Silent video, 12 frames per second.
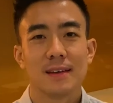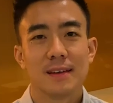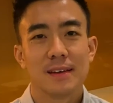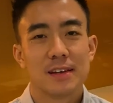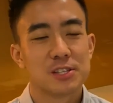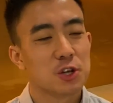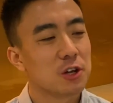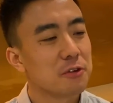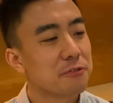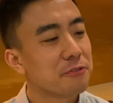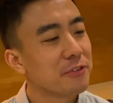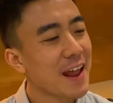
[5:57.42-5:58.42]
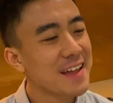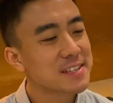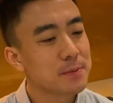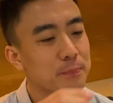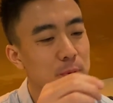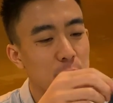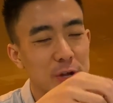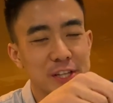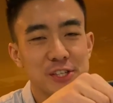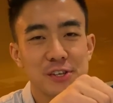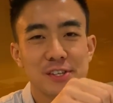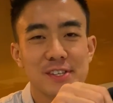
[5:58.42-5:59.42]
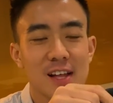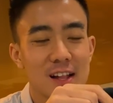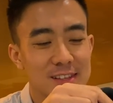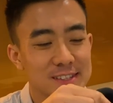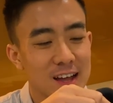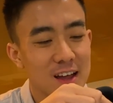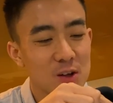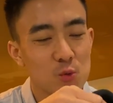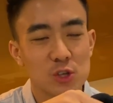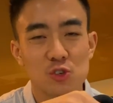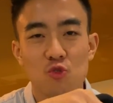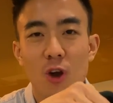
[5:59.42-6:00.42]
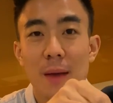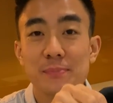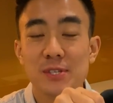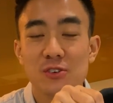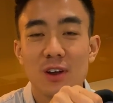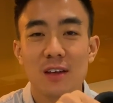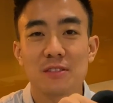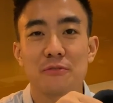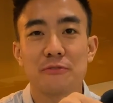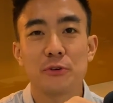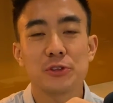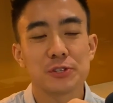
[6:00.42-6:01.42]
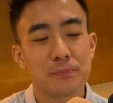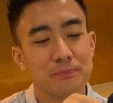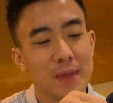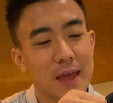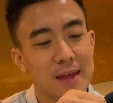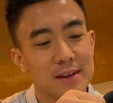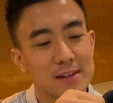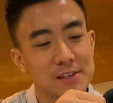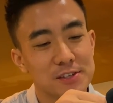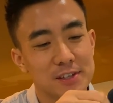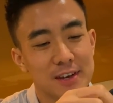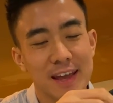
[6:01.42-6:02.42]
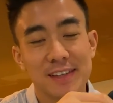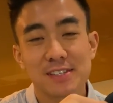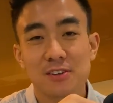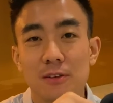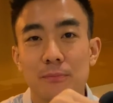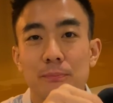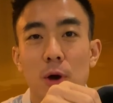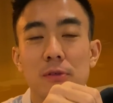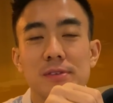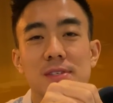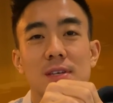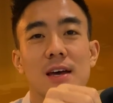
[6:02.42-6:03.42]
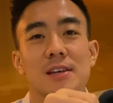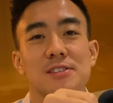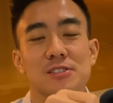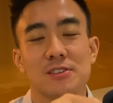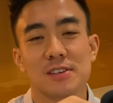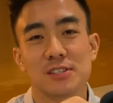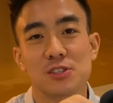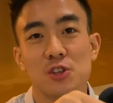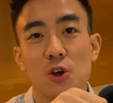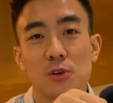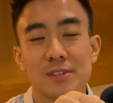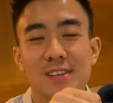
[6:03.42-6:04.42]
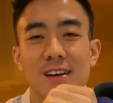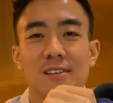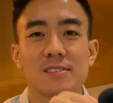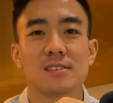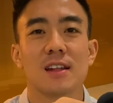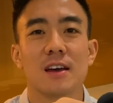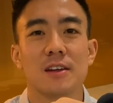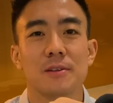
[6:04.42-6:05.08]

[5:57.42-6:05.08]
It's got a flat burrito style tongue which wraps around the foot and is connected both sides, so there's no tongue slide.